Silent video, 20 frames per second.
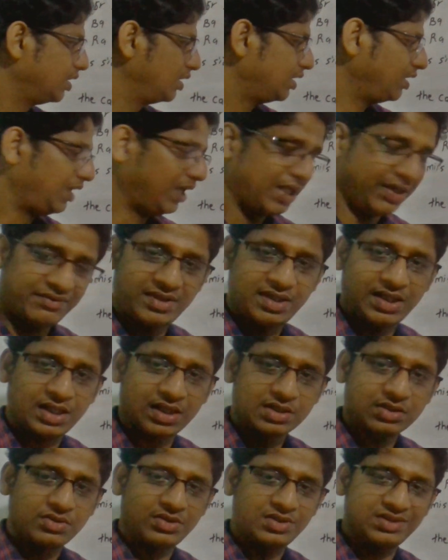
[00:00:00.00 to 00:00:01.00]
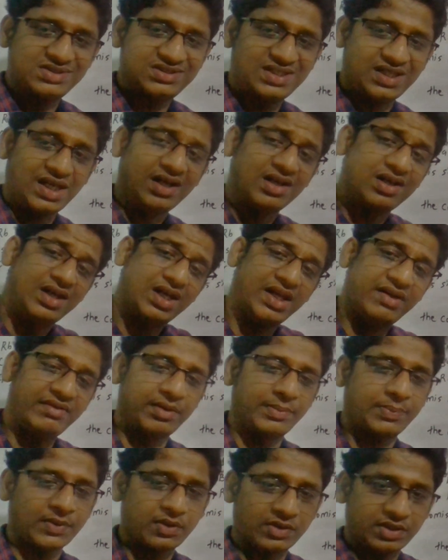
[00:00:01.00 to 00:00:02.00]
11 electron is there,
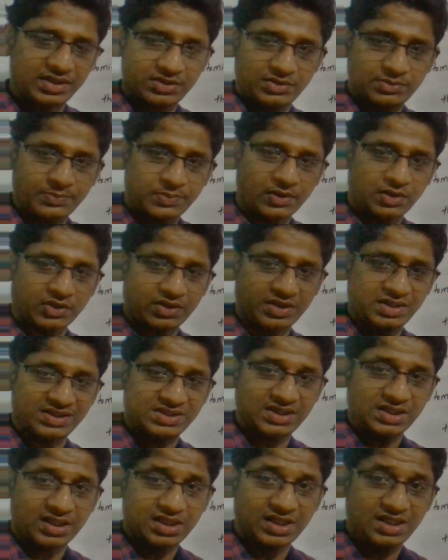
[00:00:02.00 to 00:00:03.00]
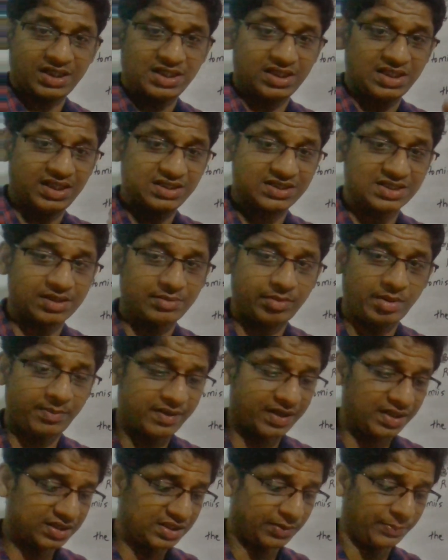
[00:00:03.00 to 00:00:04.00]
11 proton is there. It's
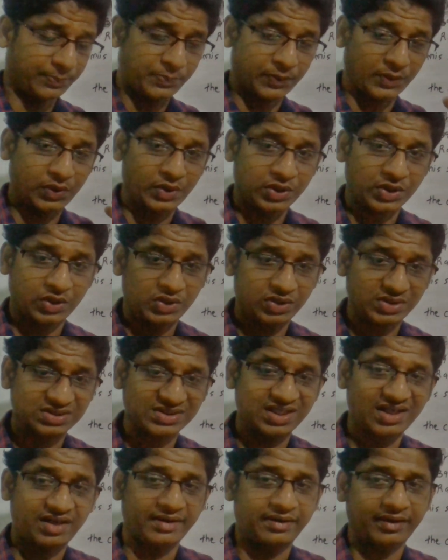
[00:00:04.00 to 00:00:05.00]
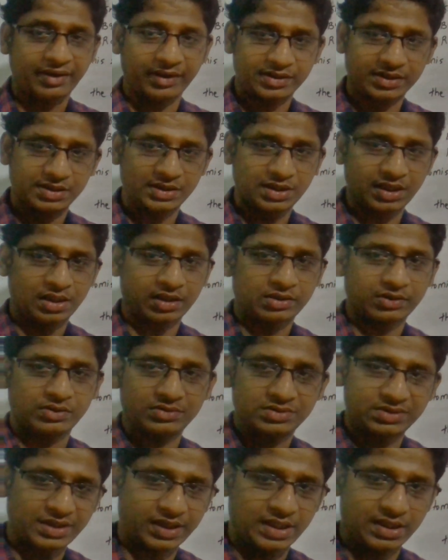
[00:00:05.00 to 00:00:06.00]
remember the protons are attracting the
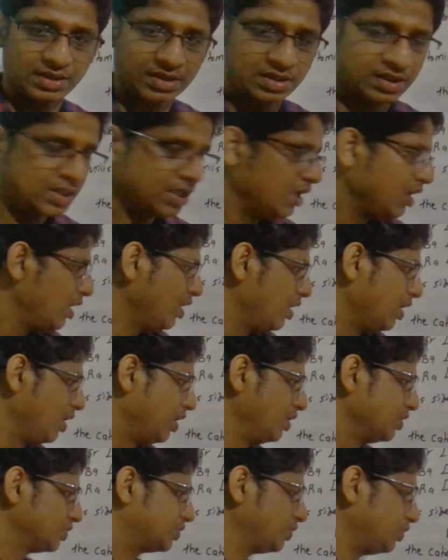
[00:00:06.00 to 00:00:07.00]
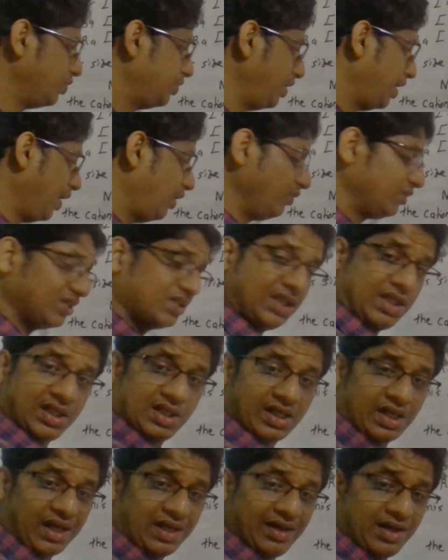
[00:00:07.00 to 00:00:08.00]
electrons, right? So now
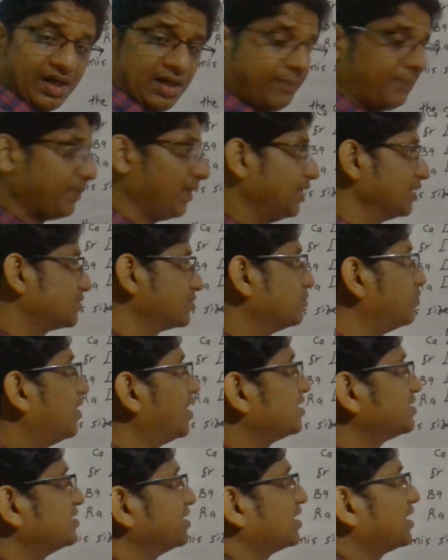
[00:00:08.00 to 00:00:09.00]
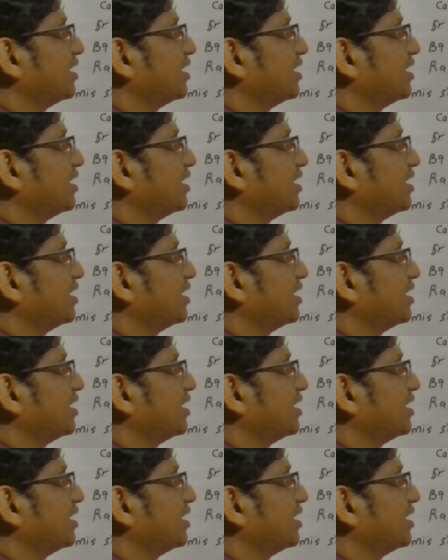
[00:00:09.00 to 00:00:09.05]
think Na plus. What's the